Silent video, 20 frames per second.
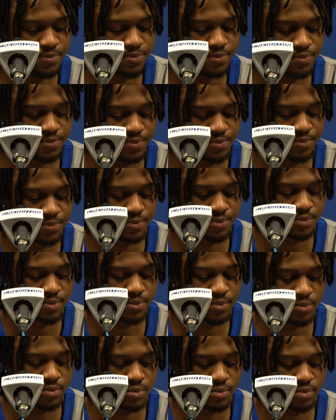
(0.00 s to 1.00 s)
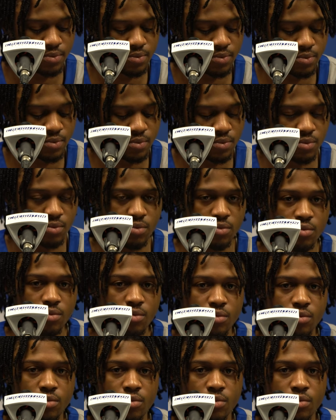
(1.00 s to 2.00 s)

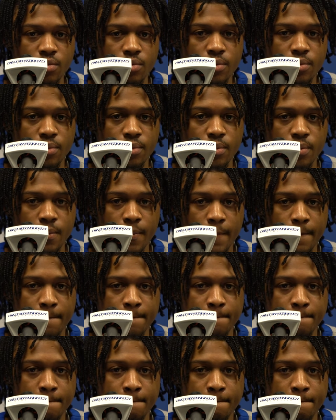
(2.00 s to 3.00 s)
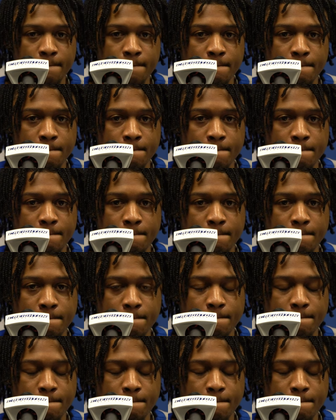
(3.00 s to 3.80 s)
Nothing is said.